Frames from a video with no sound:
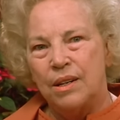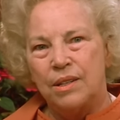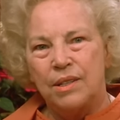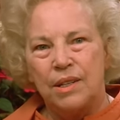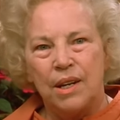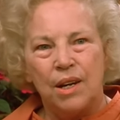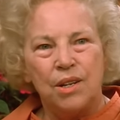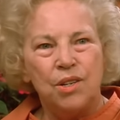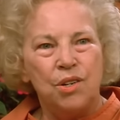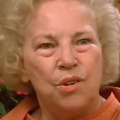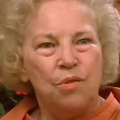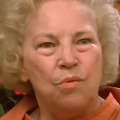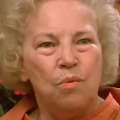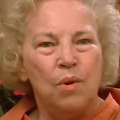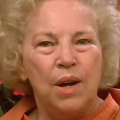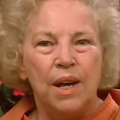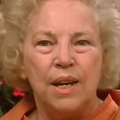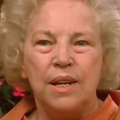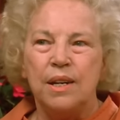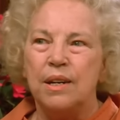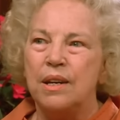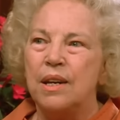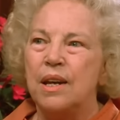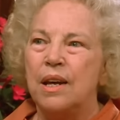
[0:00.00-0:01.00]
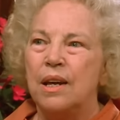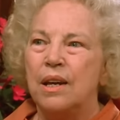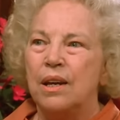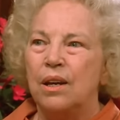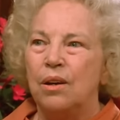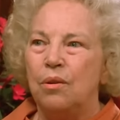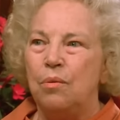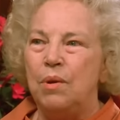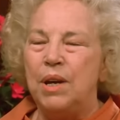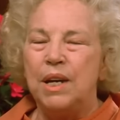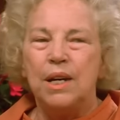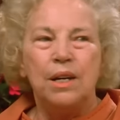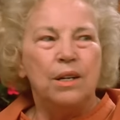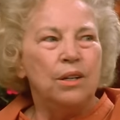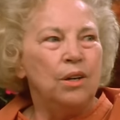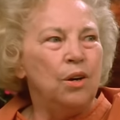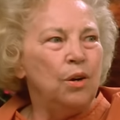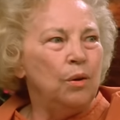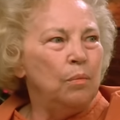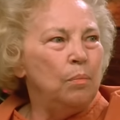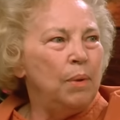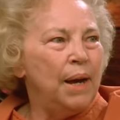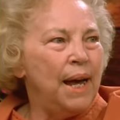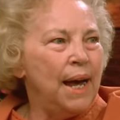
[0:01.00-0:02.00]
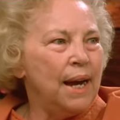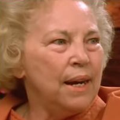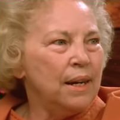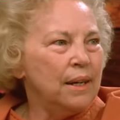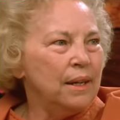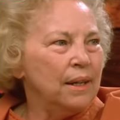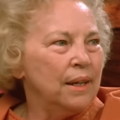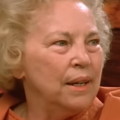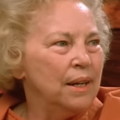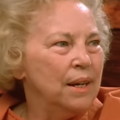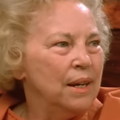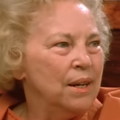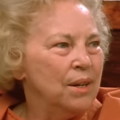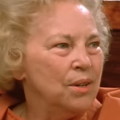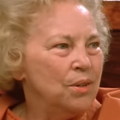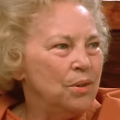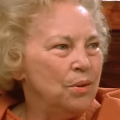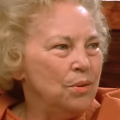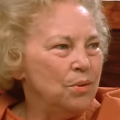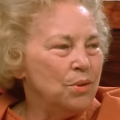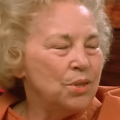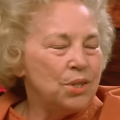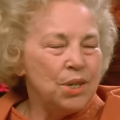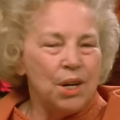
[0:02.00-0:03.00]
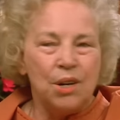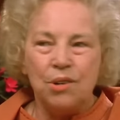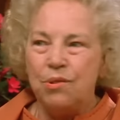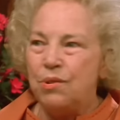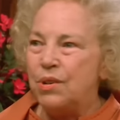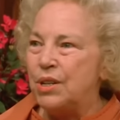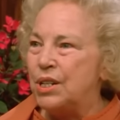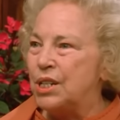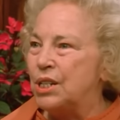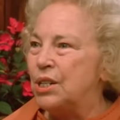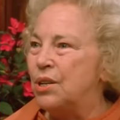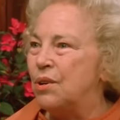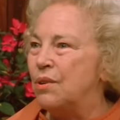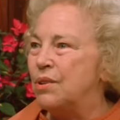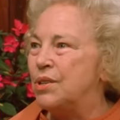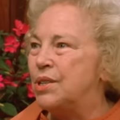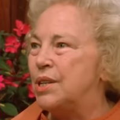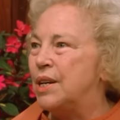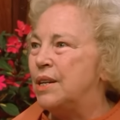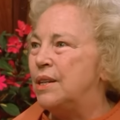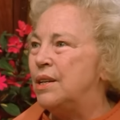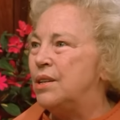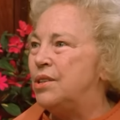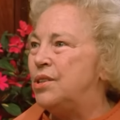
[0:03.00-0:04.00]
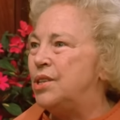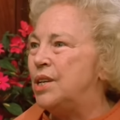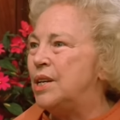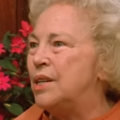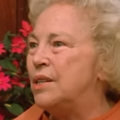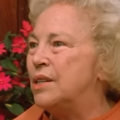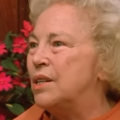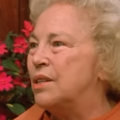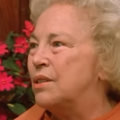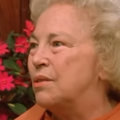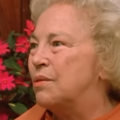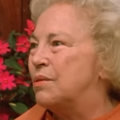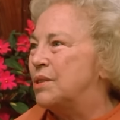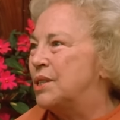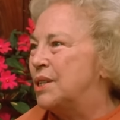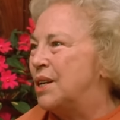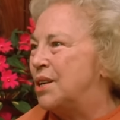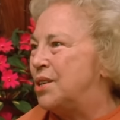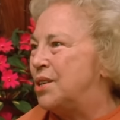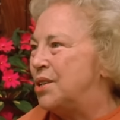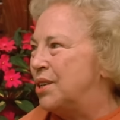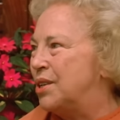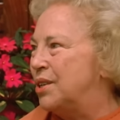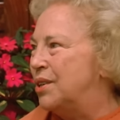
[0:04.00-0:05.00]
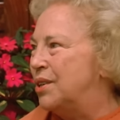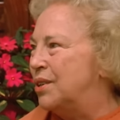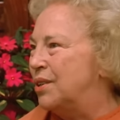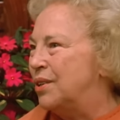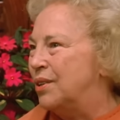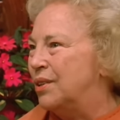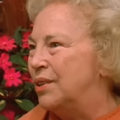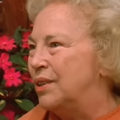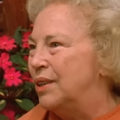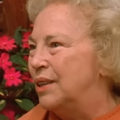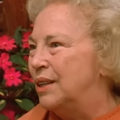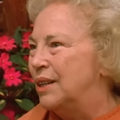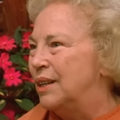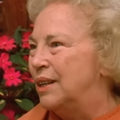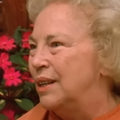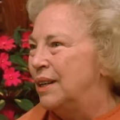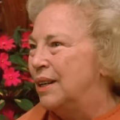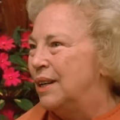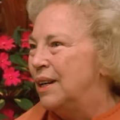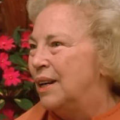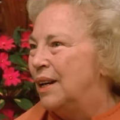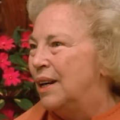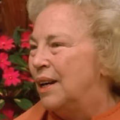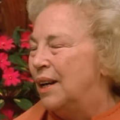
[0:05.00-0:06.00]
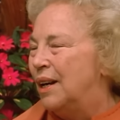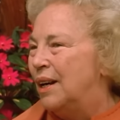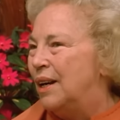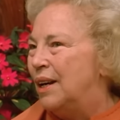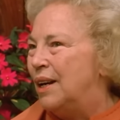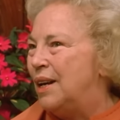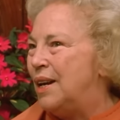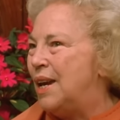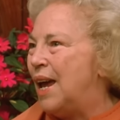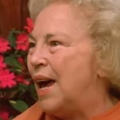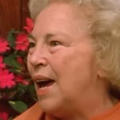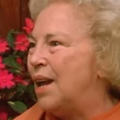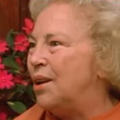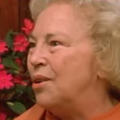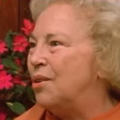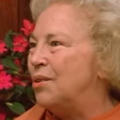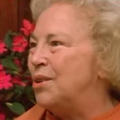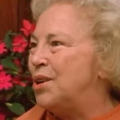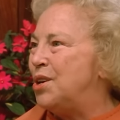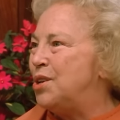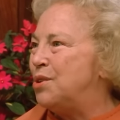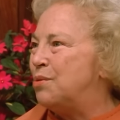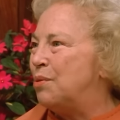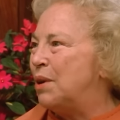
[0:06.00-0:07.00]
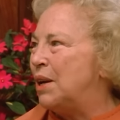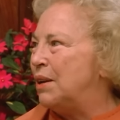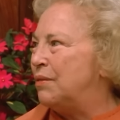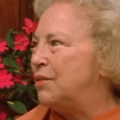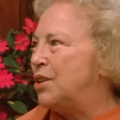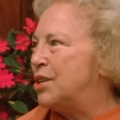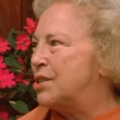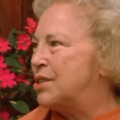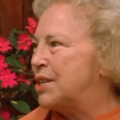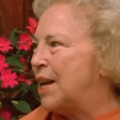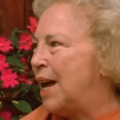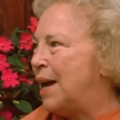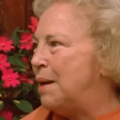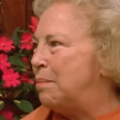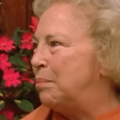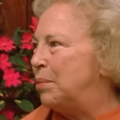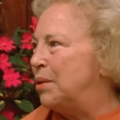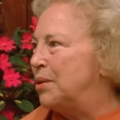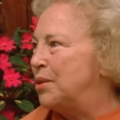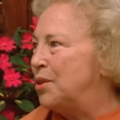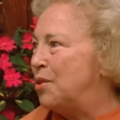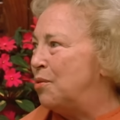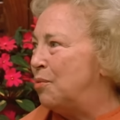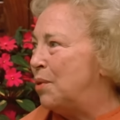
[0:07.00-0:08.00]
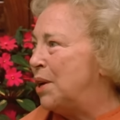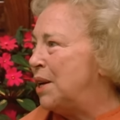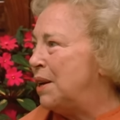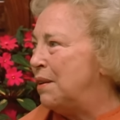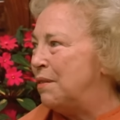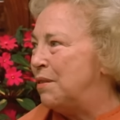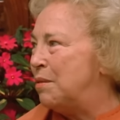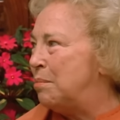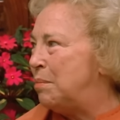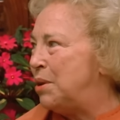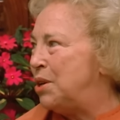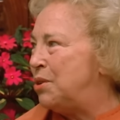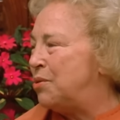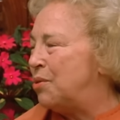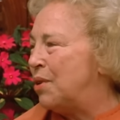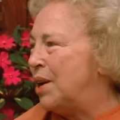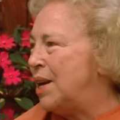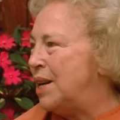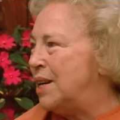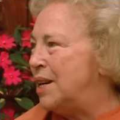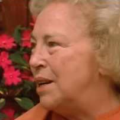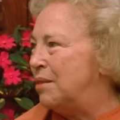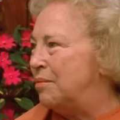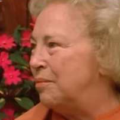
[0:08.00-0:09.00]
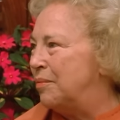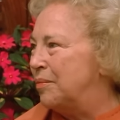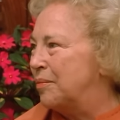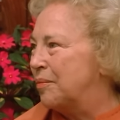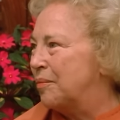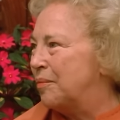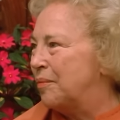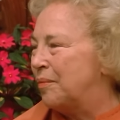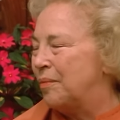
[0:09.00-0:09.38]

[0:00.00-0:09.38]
Such a one, we can go back to centuries ago and say that Jesus was such a guru. He had only 12 disciples, and one of them betrayed him.